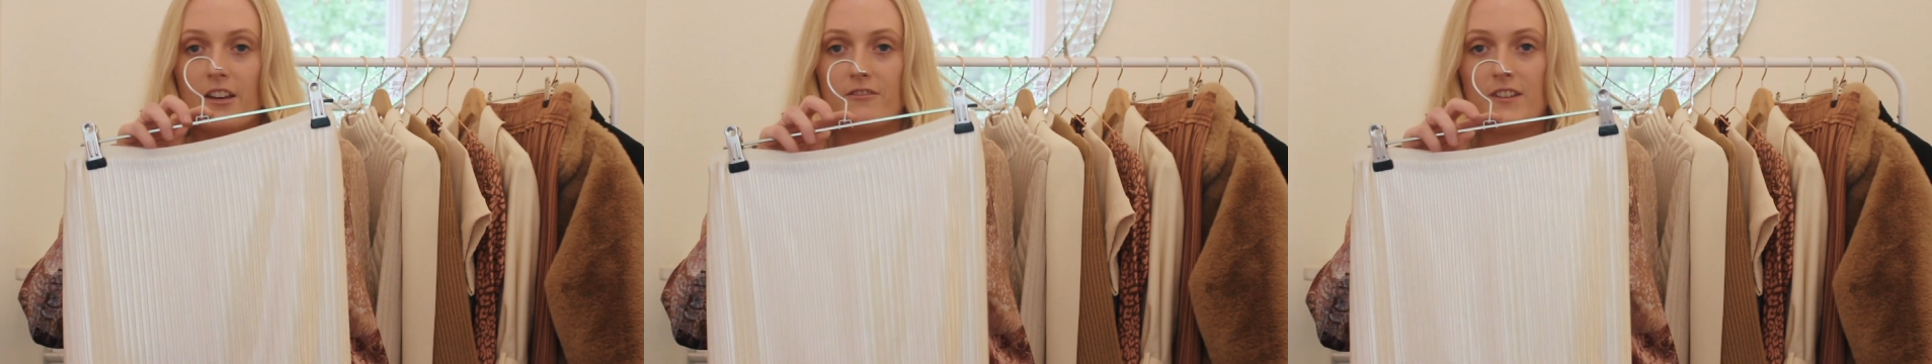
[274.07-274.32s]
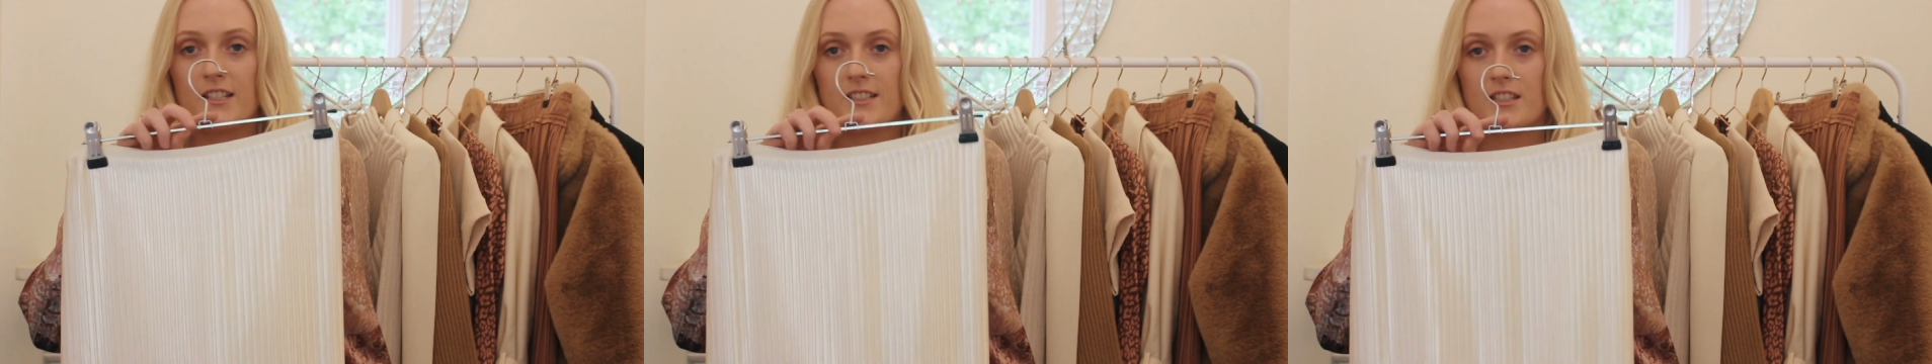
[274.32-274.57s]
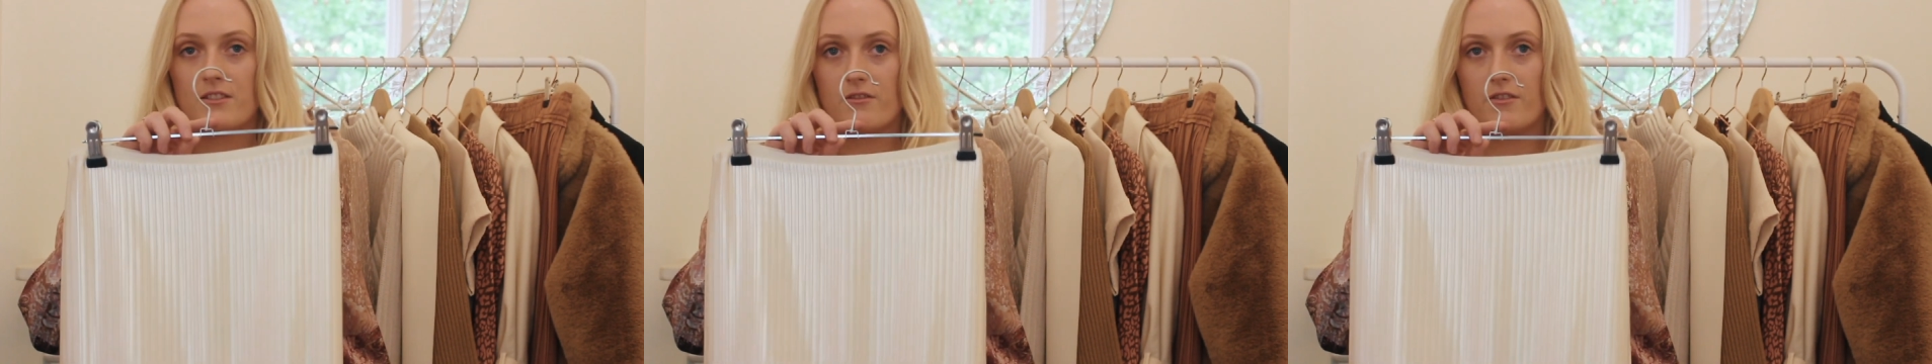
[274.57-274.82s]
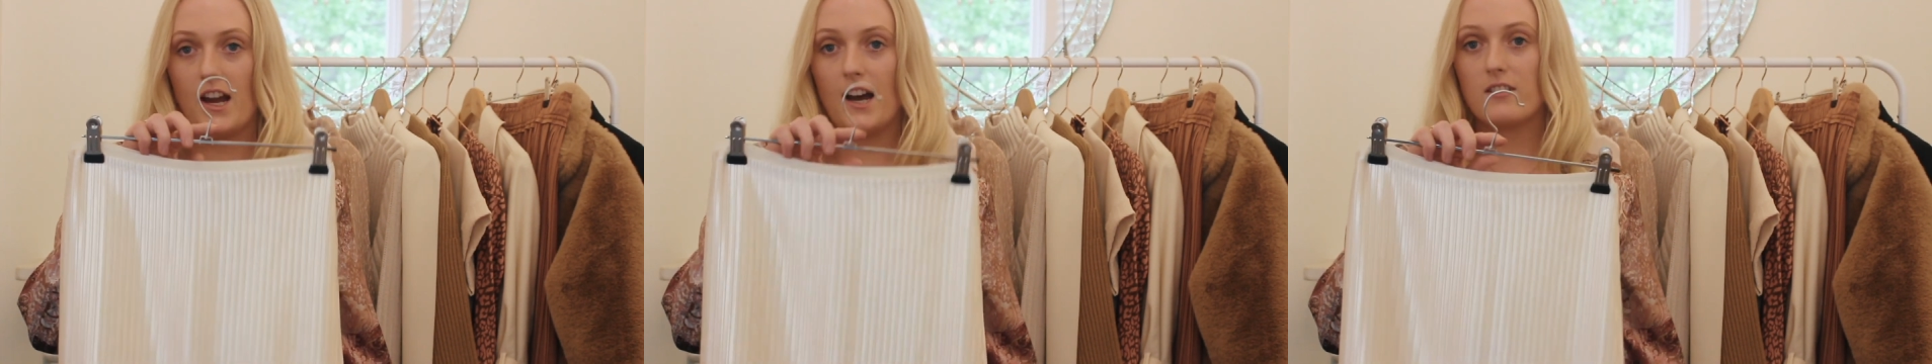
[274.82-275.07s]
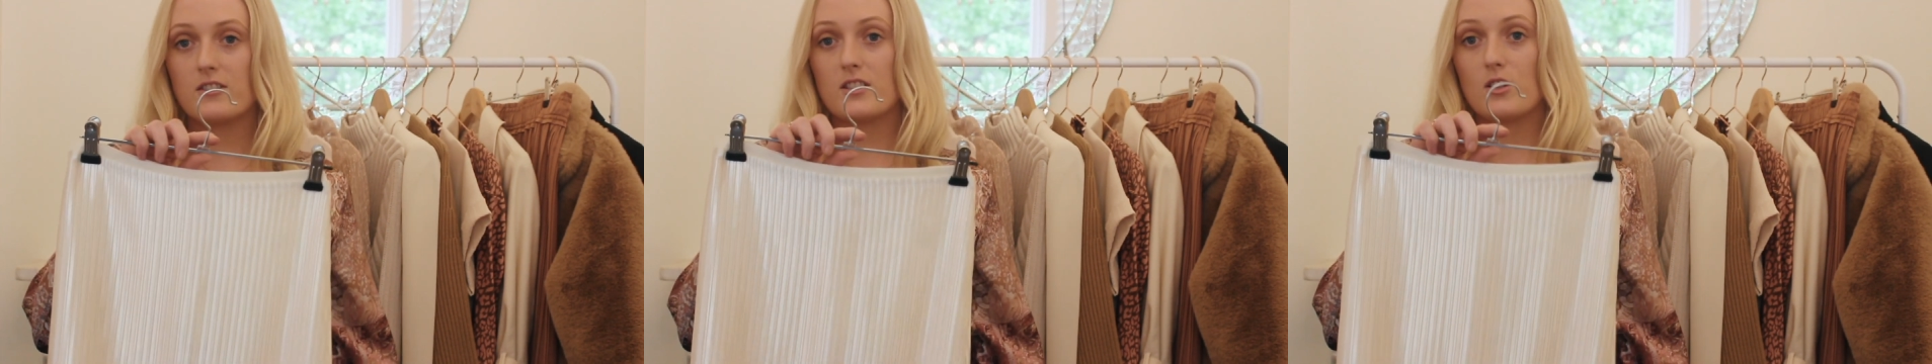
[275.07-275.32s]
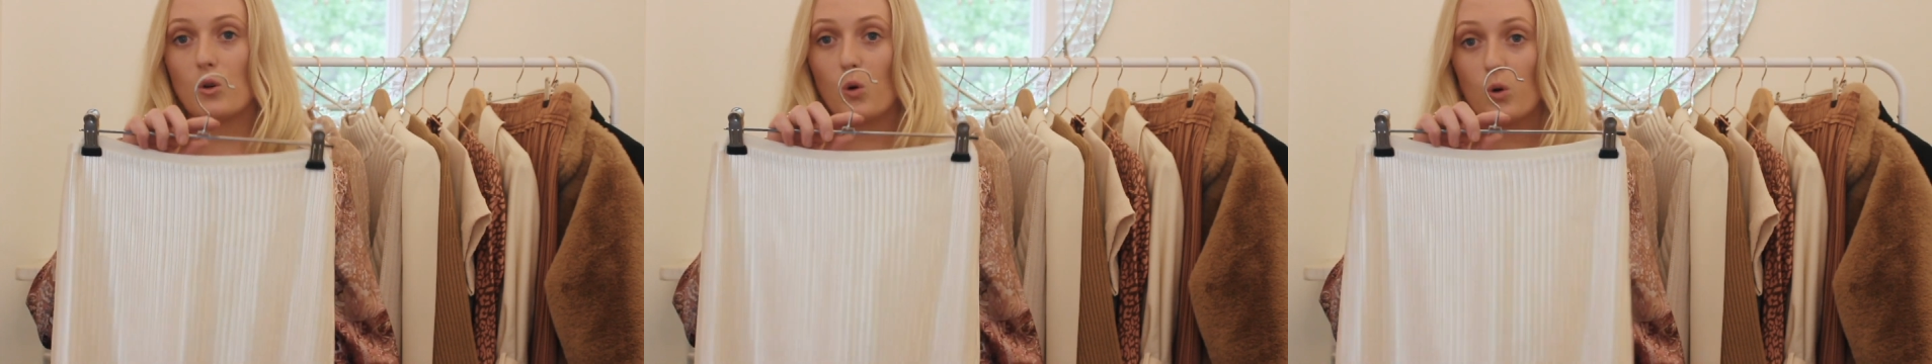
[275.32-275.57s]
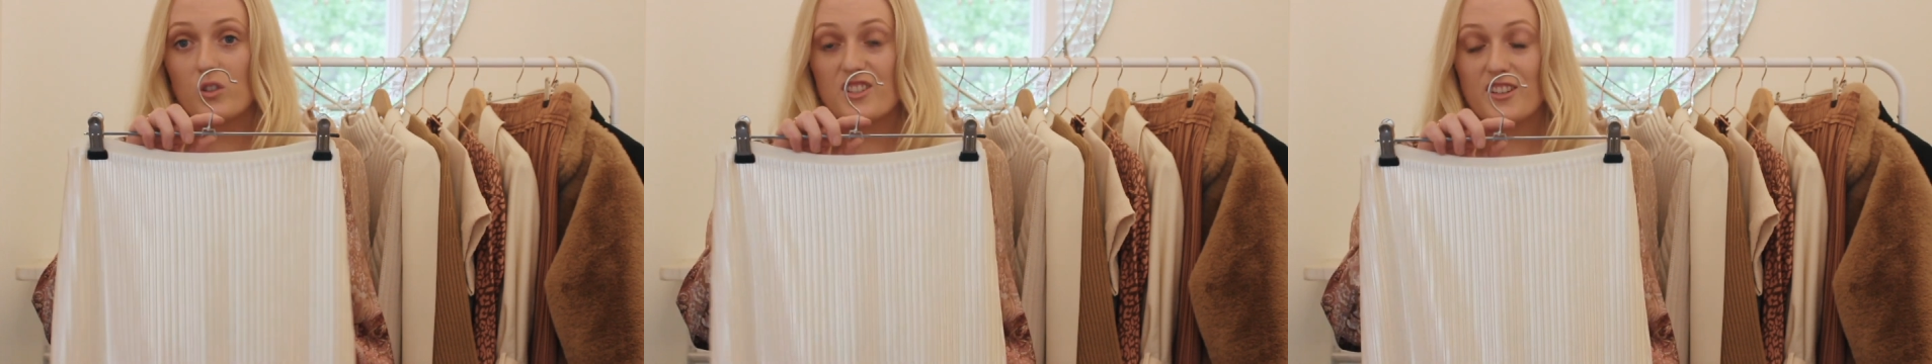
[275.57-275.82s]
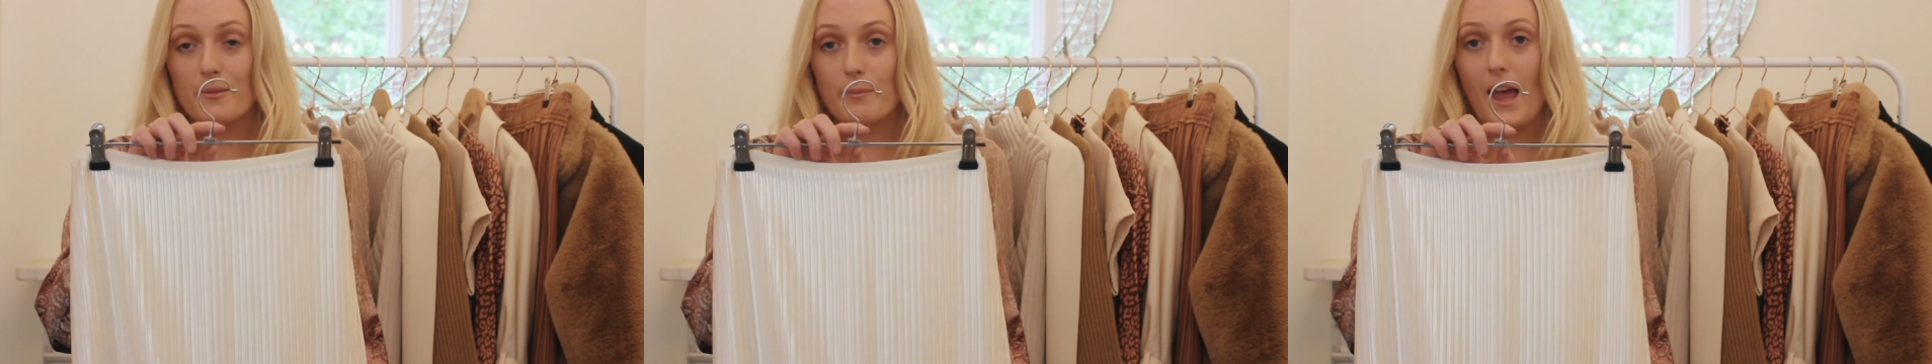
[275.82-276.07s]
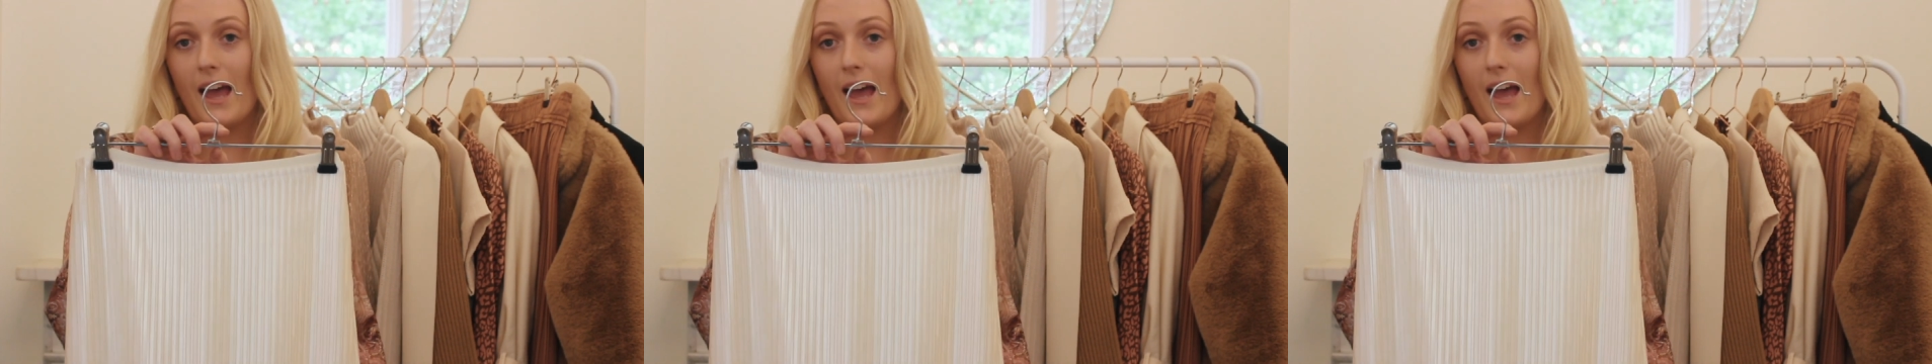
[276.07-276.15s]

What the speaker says: events throughout autumn,